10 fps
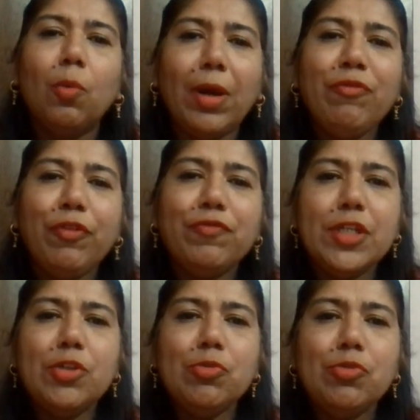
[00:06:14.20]

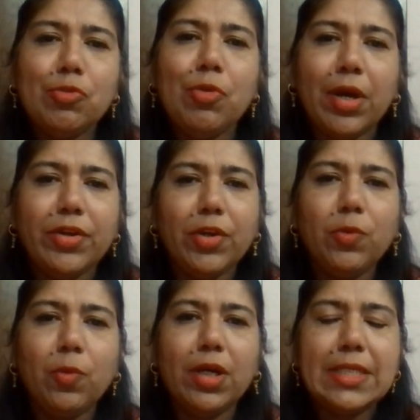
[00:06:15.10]
150 to
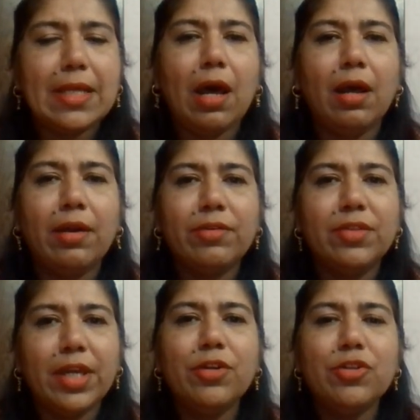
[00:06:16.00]
200 words
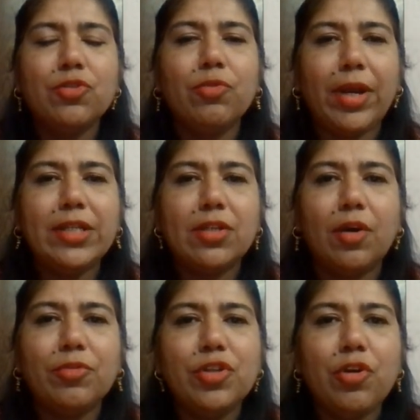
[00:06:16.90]
are there to write
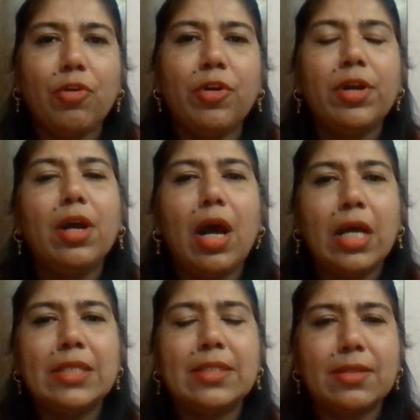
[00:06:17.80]
down your
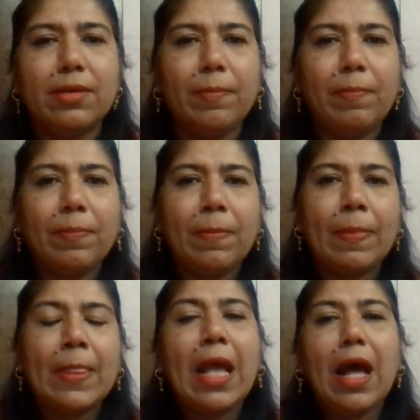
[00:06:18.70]
answer.
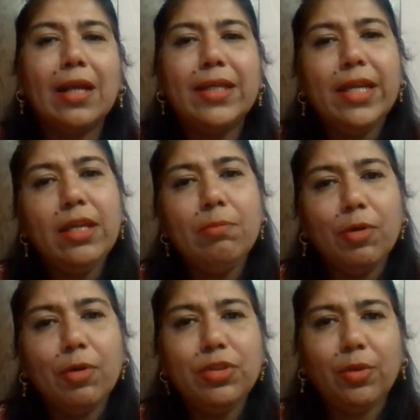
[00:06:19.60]
Again,
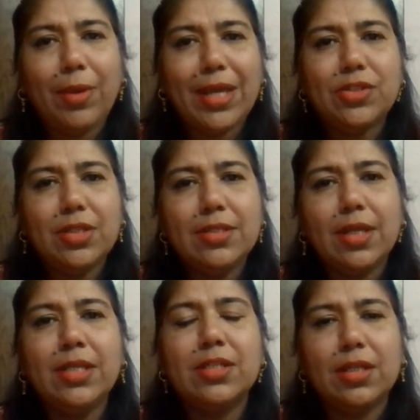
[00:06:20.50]
in both the
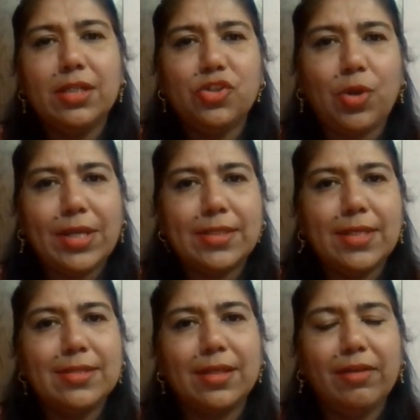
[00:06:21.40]
questions, internal
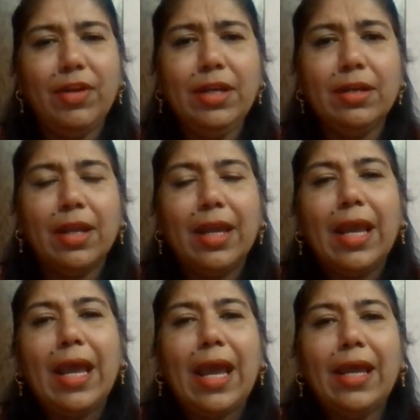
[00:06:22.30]
choice is given,
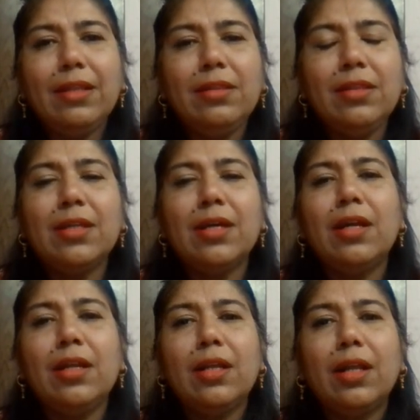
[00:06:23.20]
and
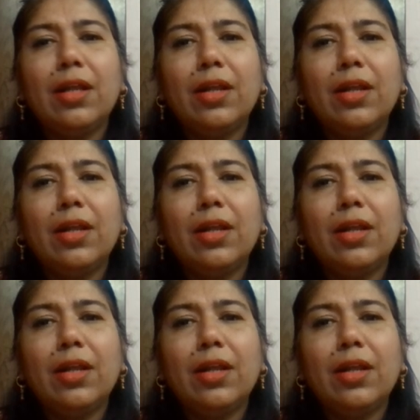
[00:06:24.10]
the